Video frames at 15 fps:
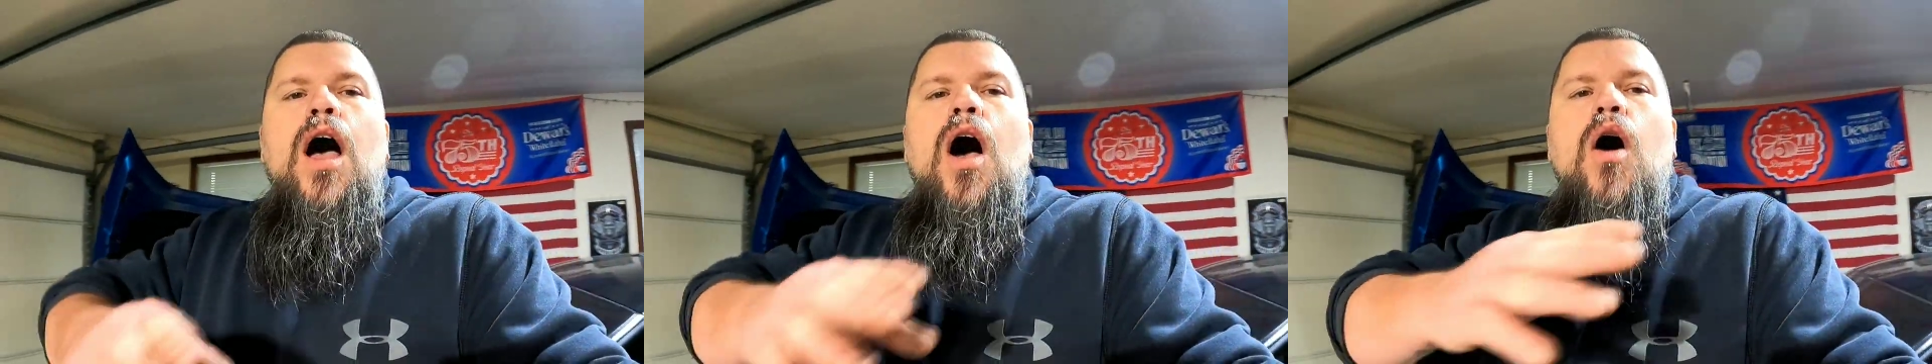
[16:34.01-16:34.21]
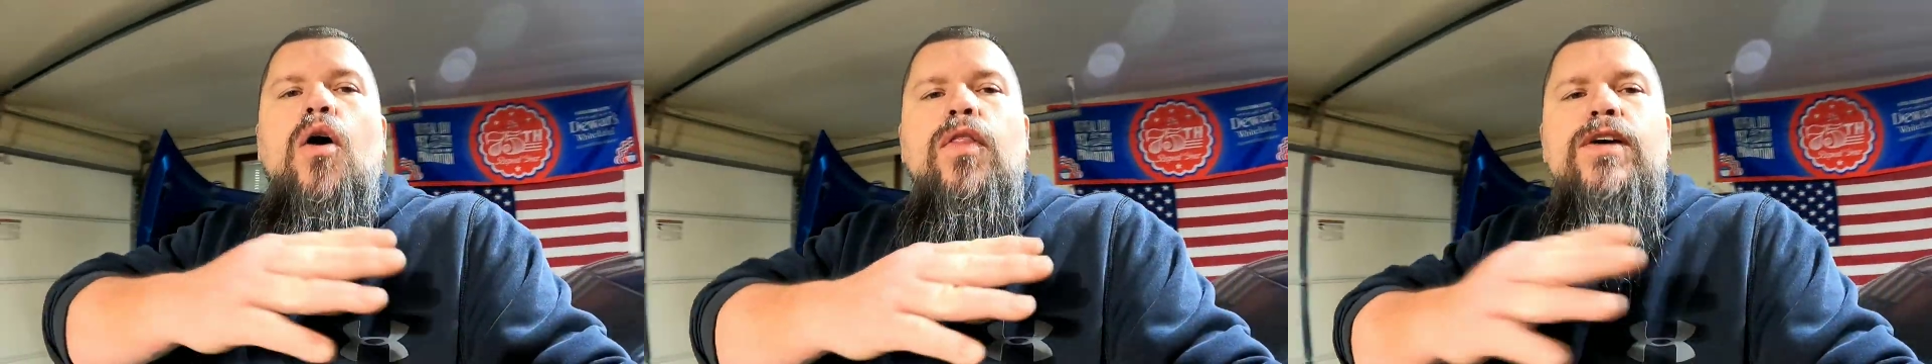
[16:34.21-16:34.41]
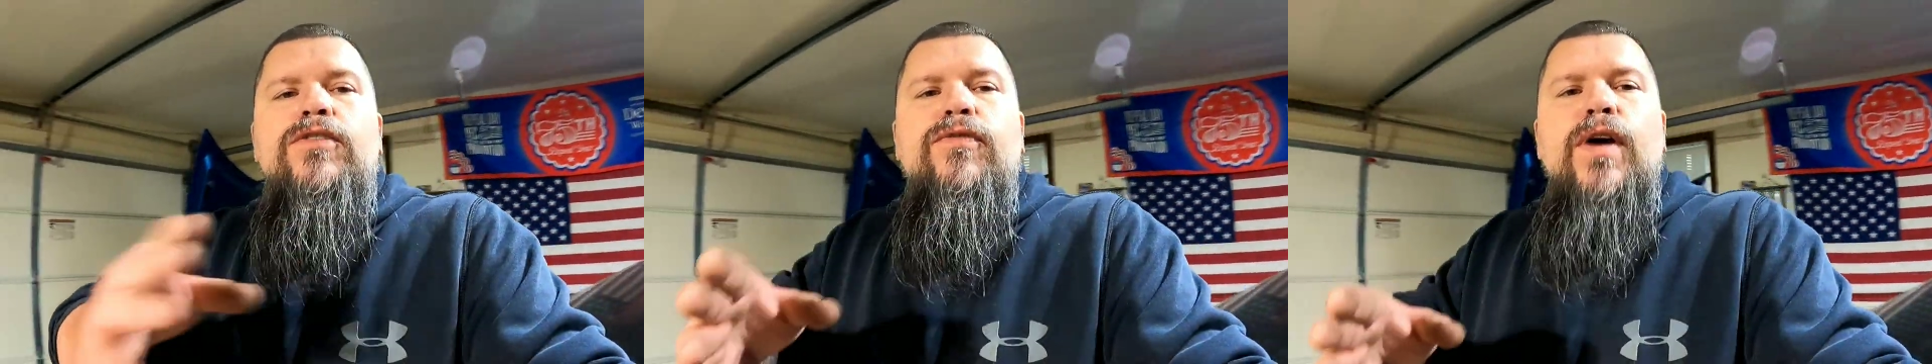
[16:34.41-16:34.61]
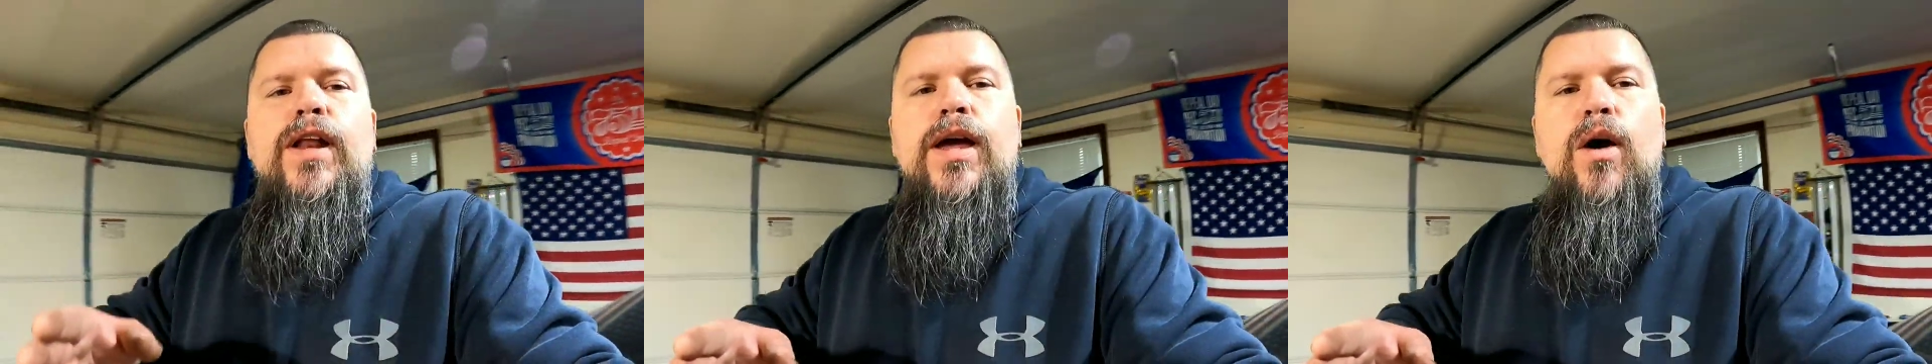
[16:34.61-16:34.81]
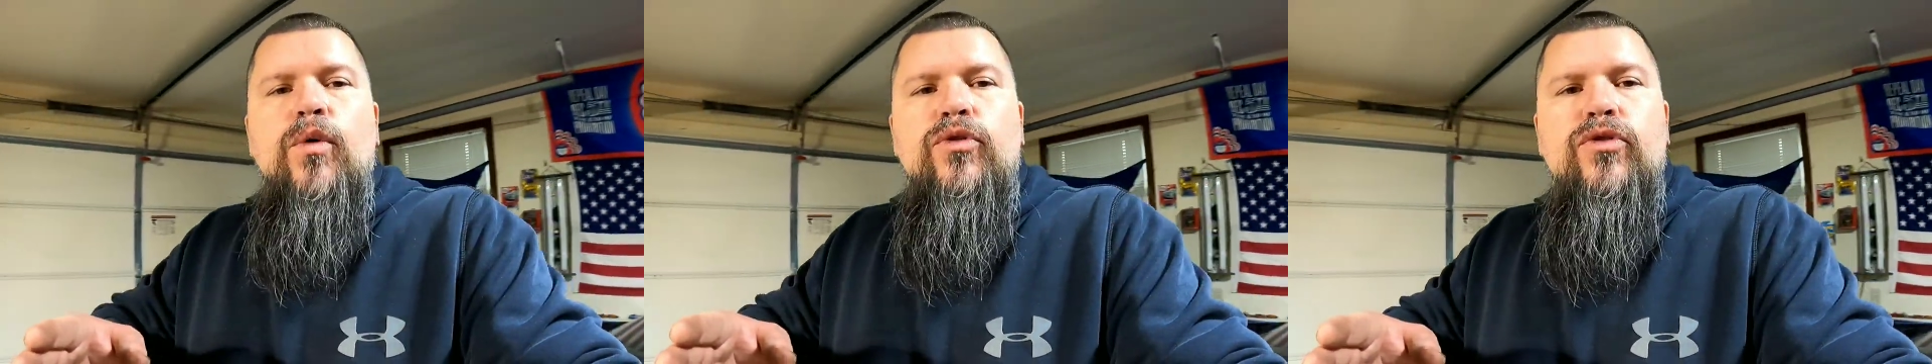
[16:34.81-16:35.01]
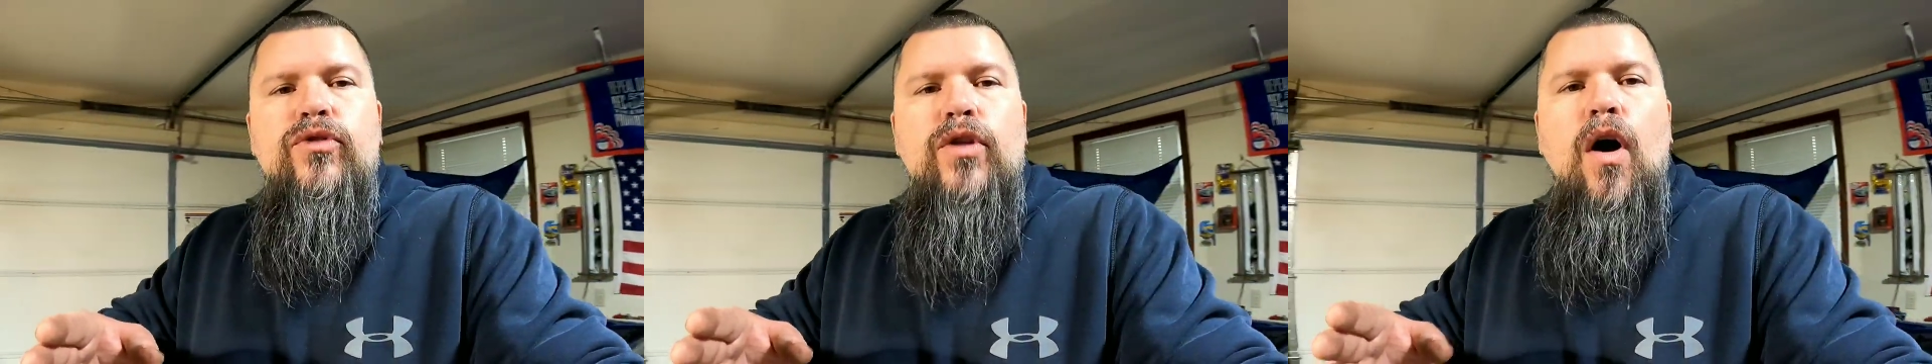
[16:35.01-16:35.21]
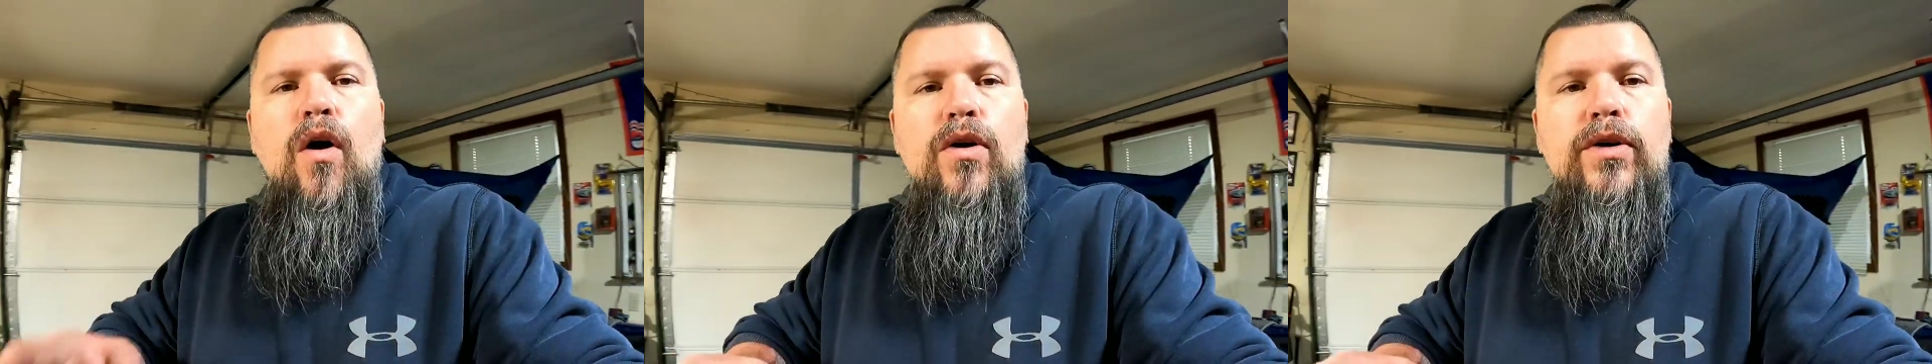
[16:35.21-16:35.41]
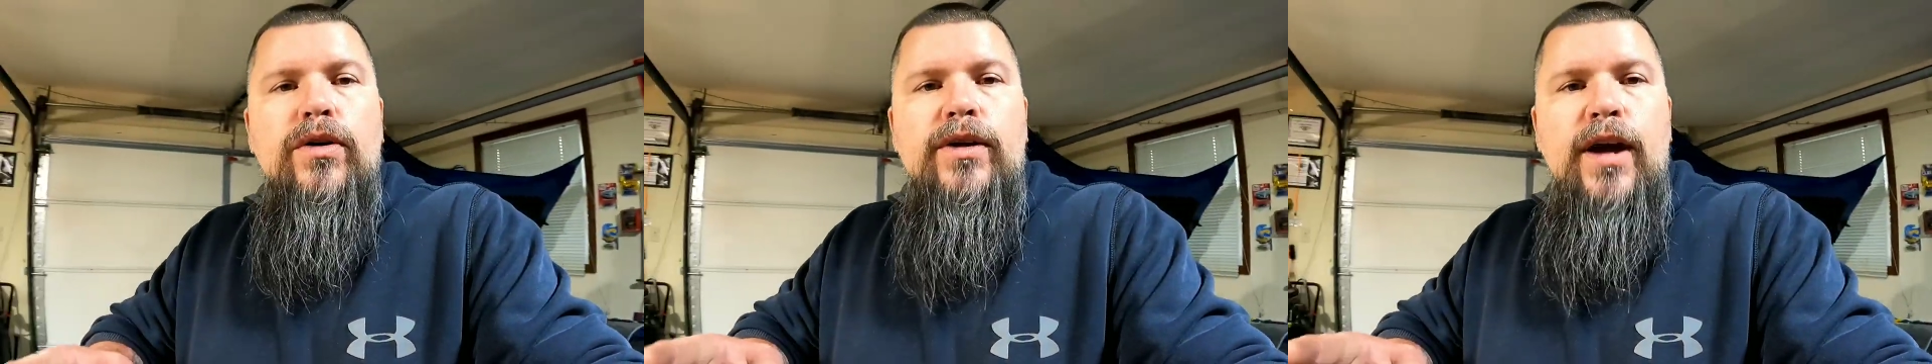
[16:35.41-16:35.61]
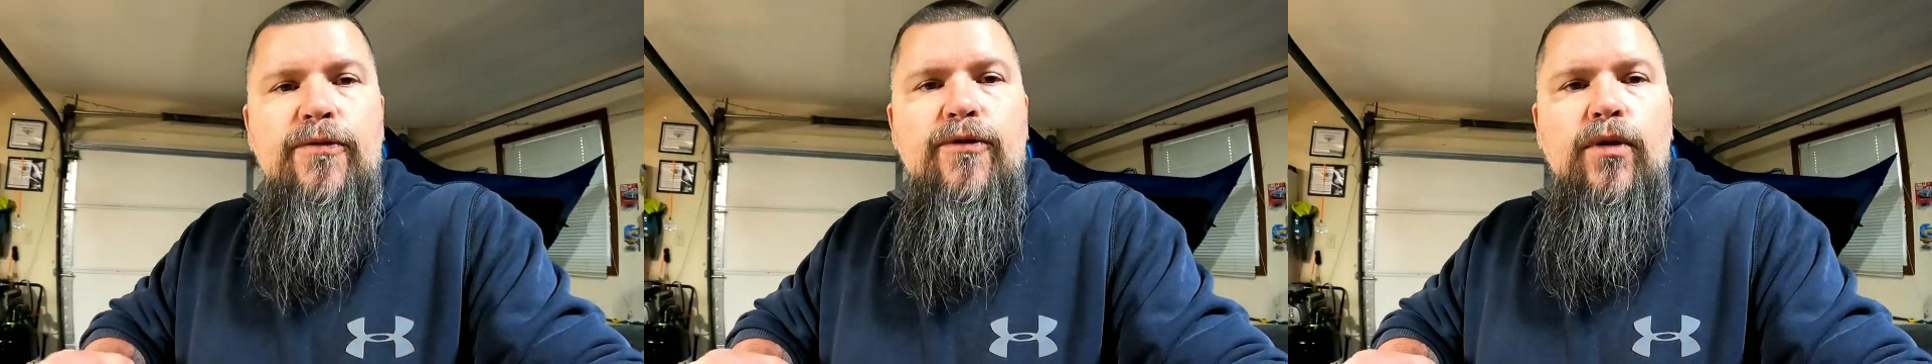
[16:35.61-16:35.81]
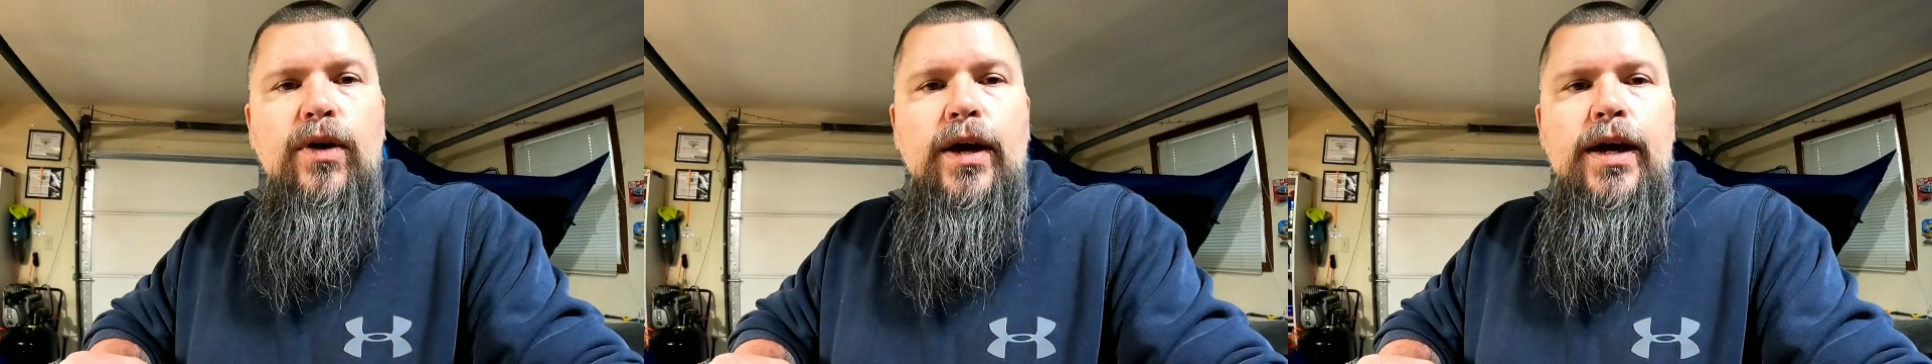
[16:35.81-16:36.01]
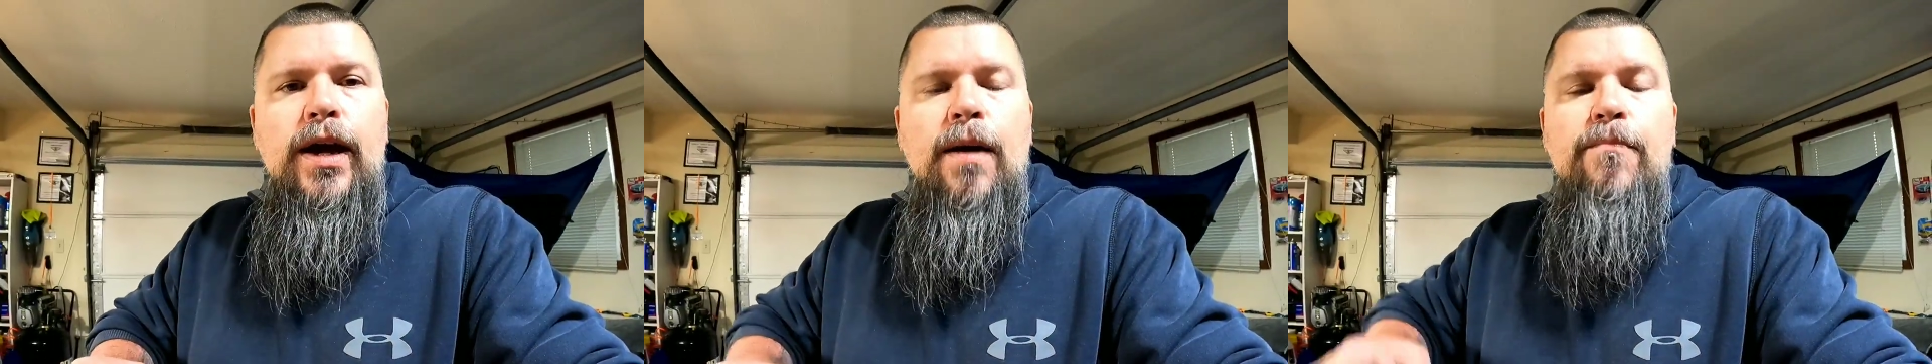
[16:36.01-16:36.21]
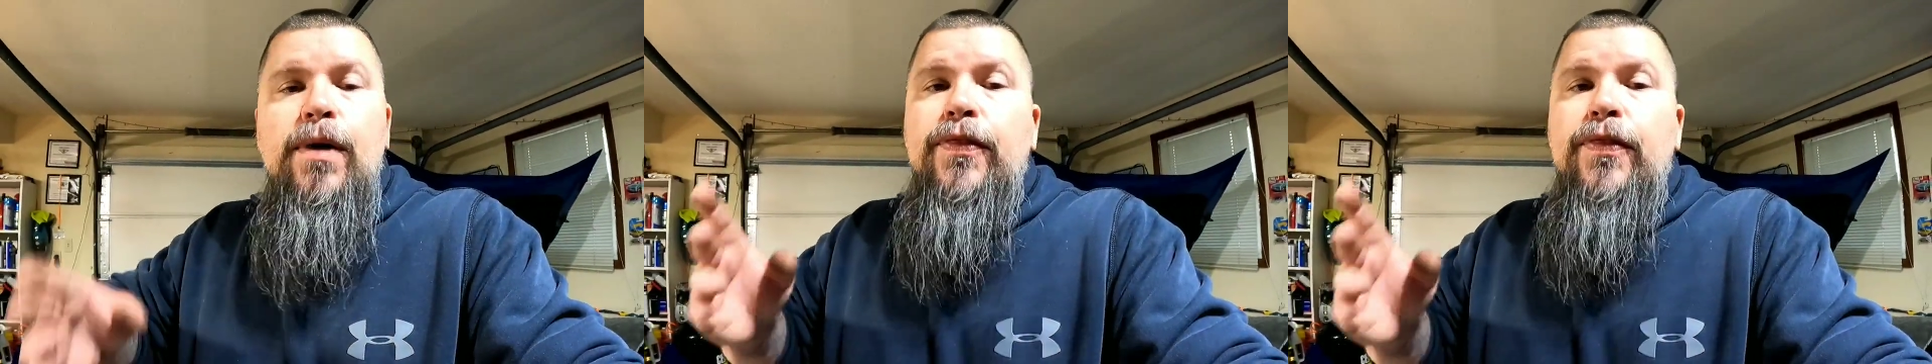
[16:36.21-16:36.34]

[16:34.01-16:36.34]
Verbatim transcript: all these videos start differently,